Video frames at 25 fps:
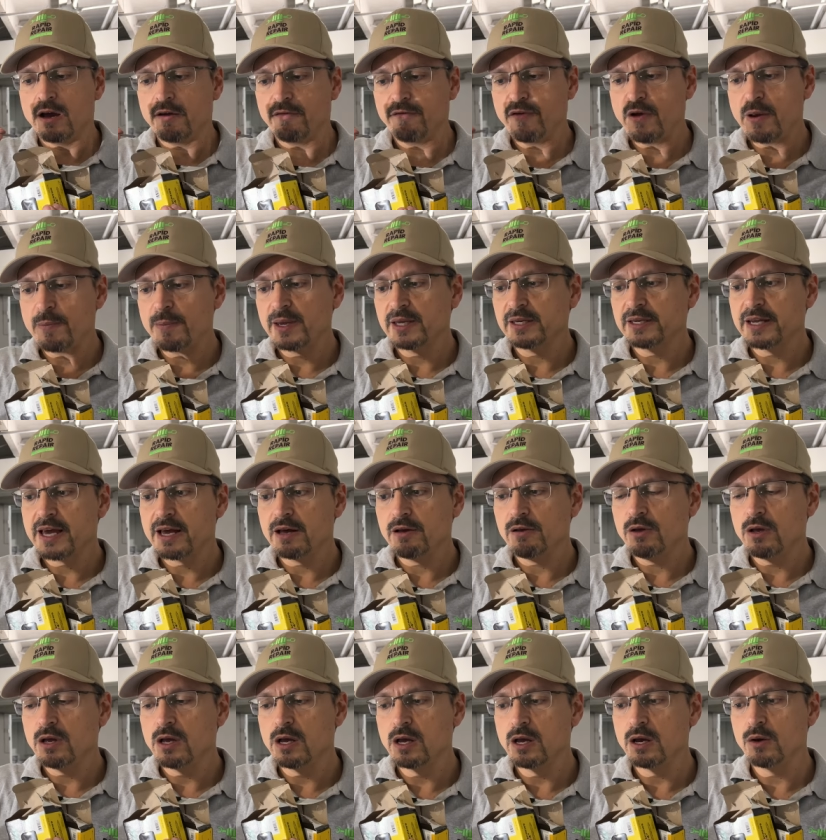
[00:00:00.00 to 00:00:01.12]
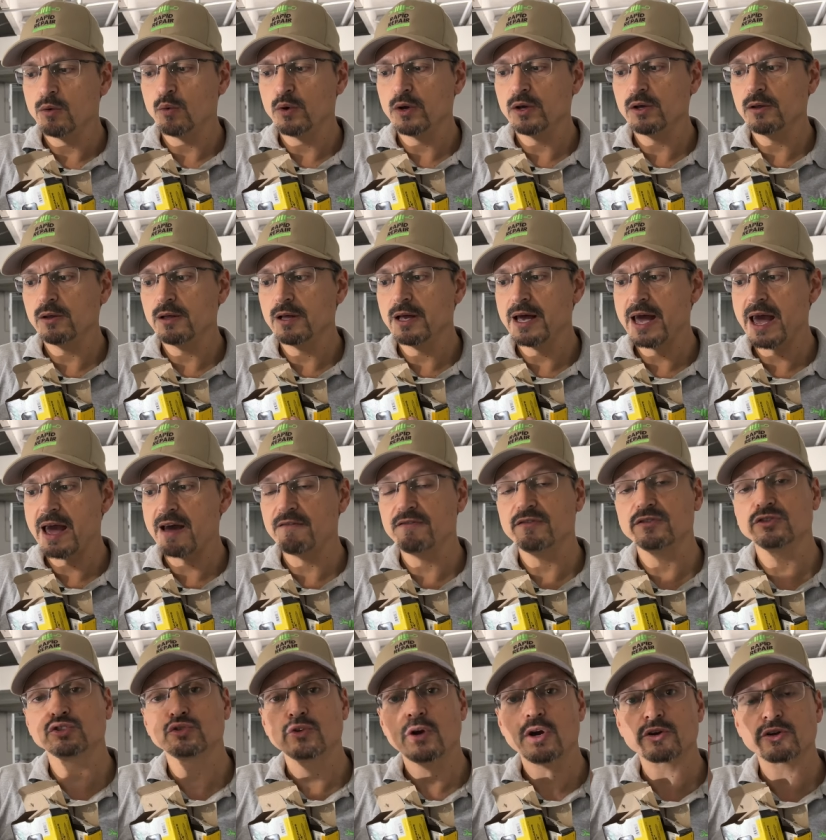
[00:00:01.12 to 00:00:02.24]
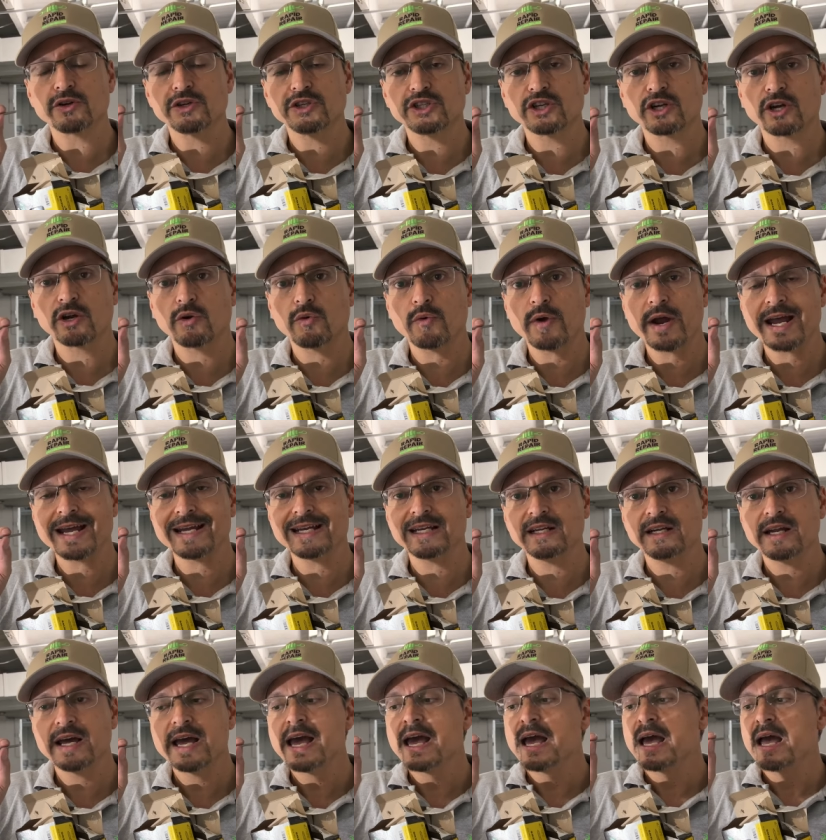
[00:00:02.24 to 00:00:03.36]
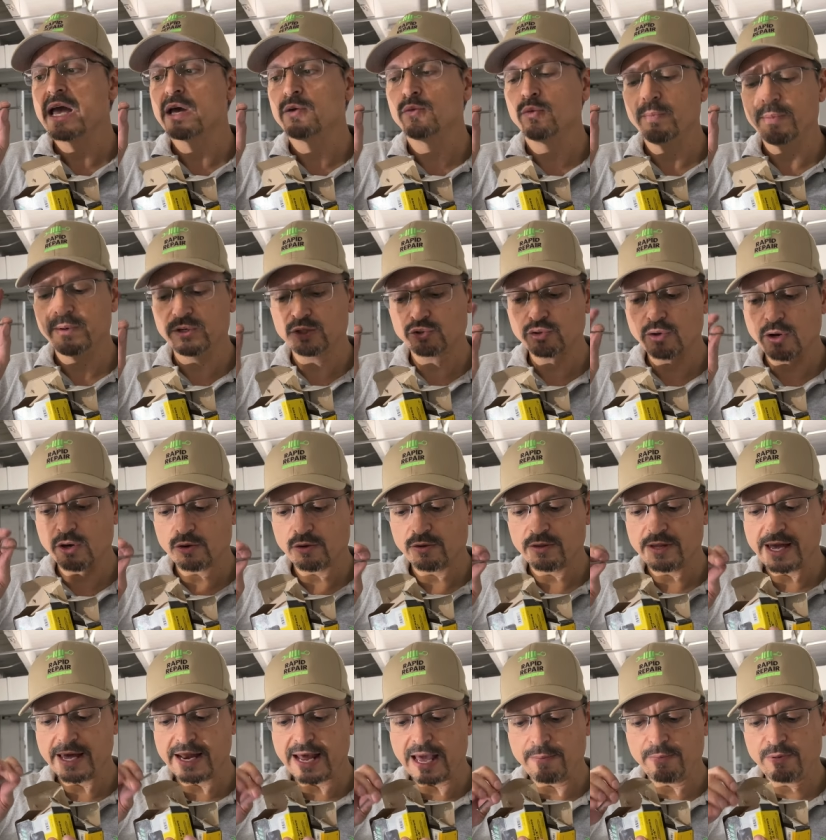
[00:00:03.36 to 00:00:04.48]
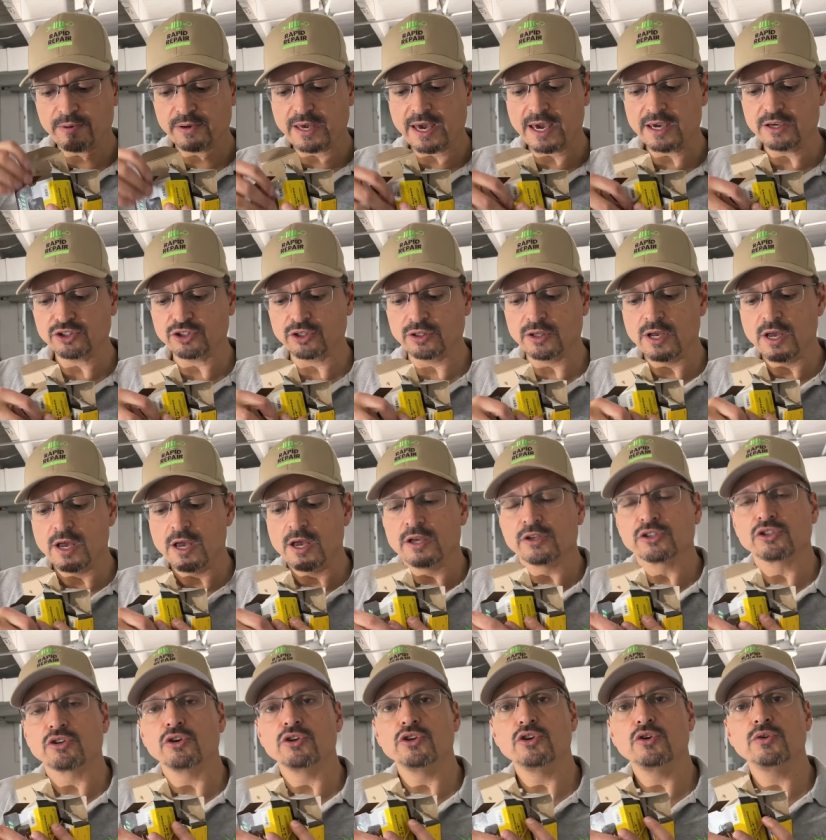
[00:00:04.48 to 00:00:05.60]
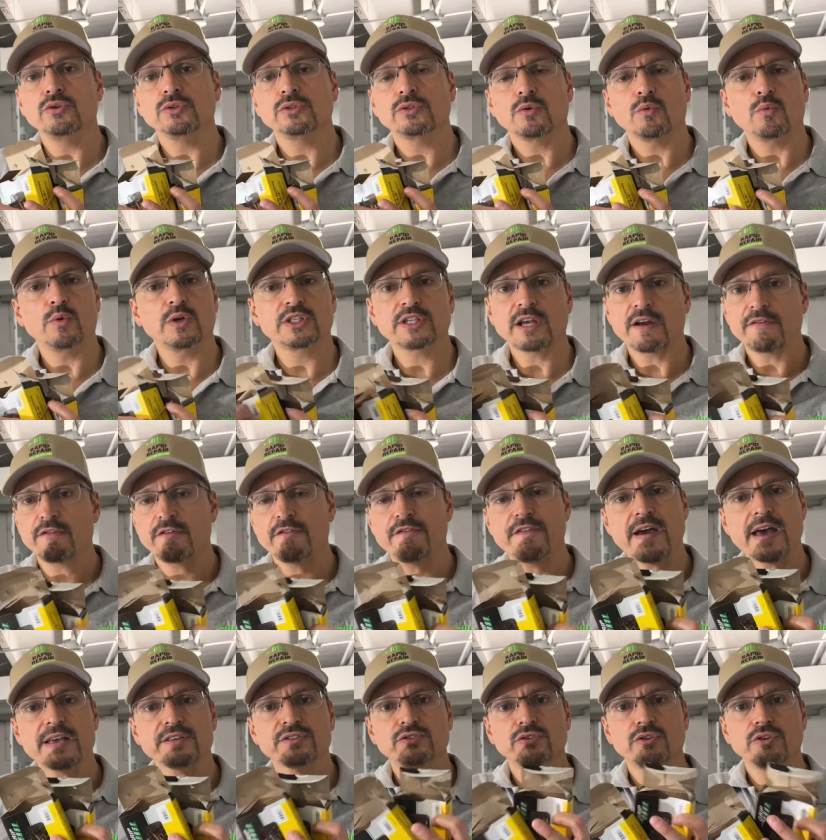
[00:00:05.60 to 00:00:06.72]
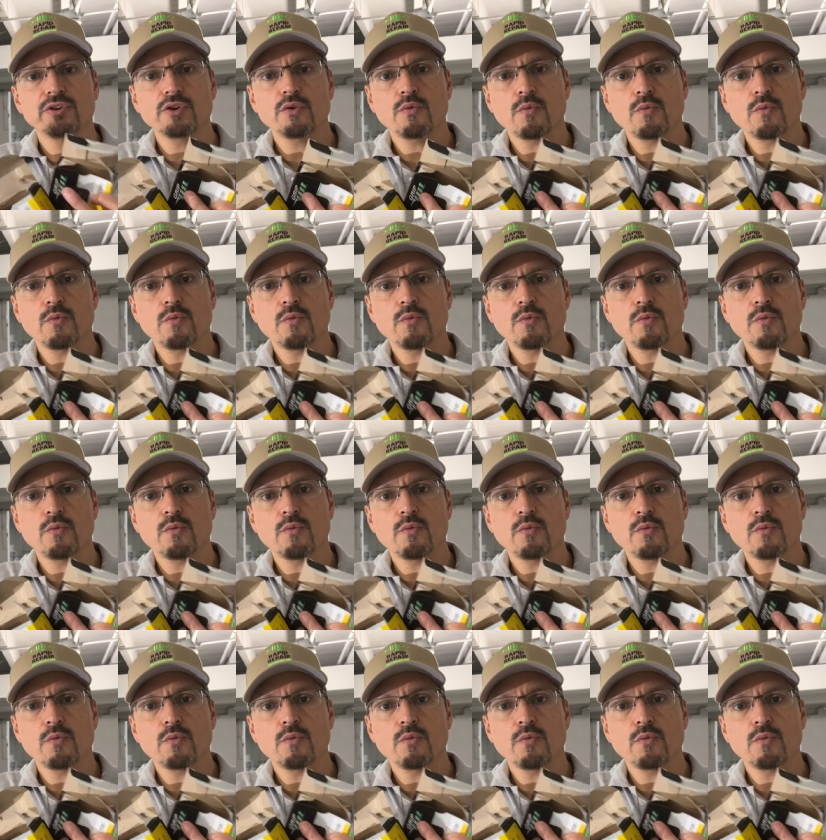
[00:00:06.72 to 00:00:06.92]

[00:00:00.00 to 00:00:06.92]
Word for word: A framing nail will have stronger shear rate and will be stronger in that application. So use whichever fastener you